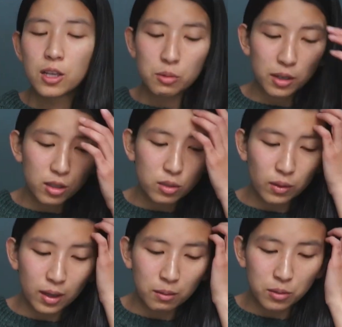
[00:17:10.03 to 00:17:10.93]
sweaters
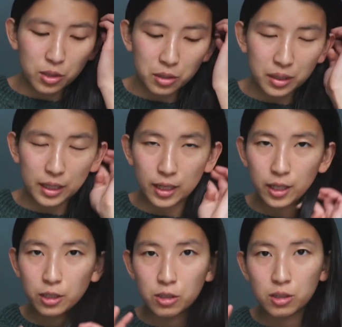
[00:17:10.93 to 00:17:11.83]
from to
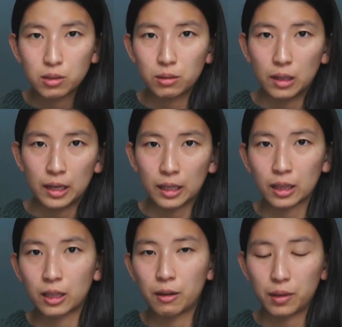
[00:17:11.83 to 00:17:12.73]
gauge
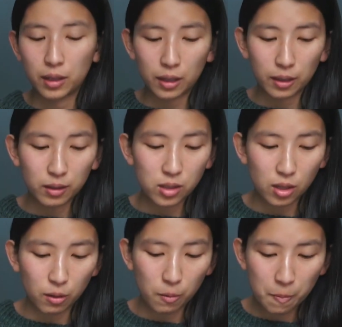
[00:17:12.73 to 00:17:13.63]
length and everything.
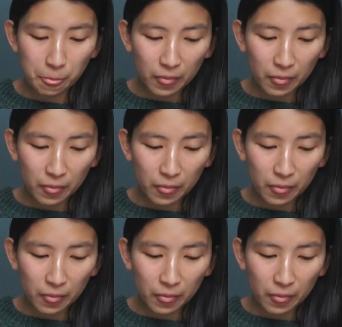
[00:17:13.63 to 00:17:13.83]
So